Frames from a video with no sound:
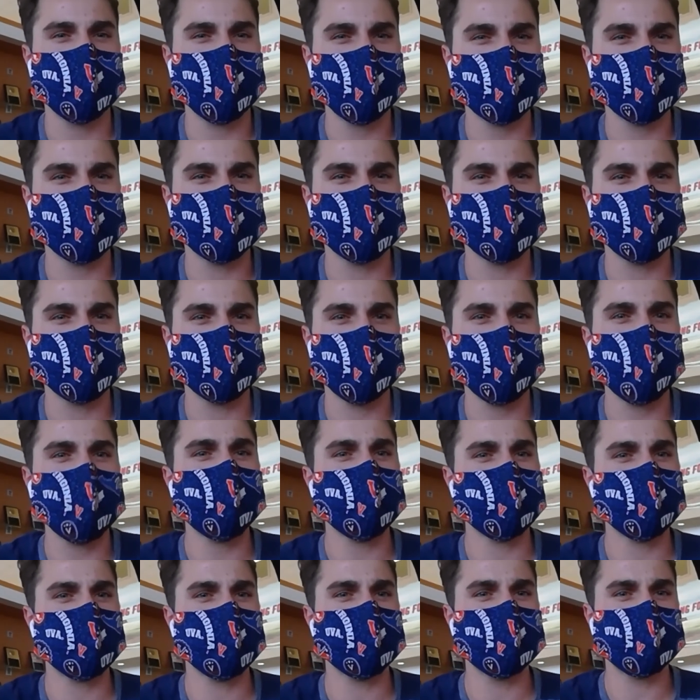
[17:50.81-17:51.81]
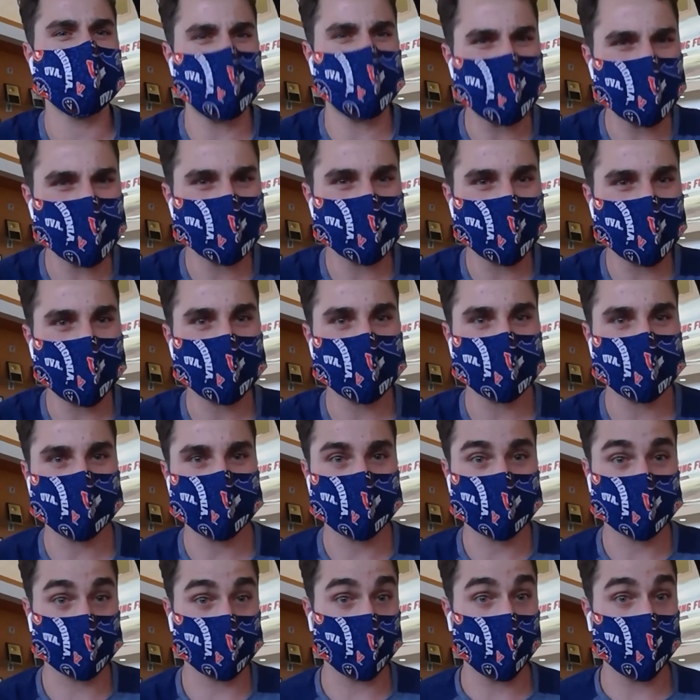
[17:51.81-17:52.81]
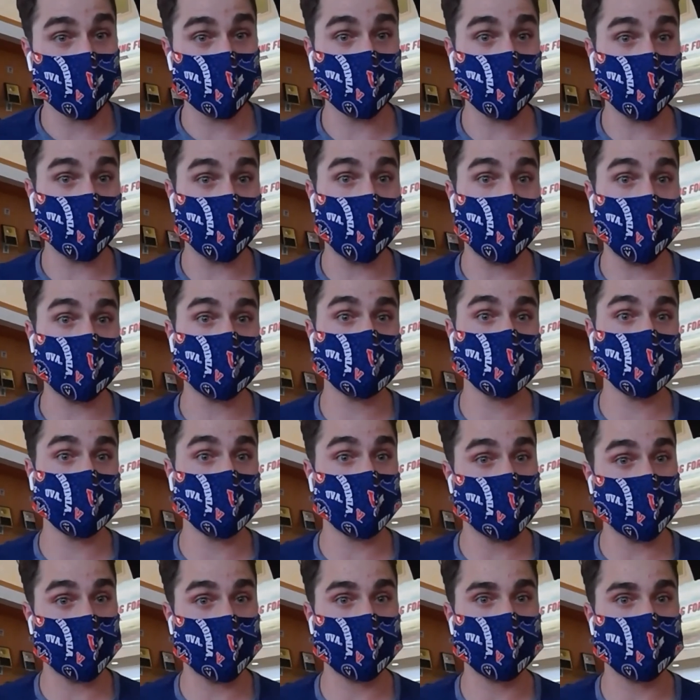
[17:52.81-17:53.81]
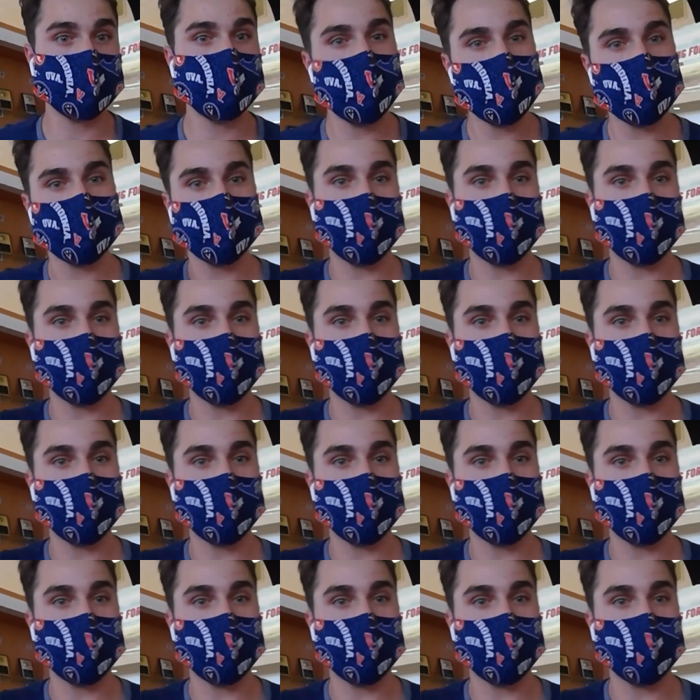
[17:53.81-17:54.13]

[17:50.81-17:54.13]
oh, we need that for what I'm doing now.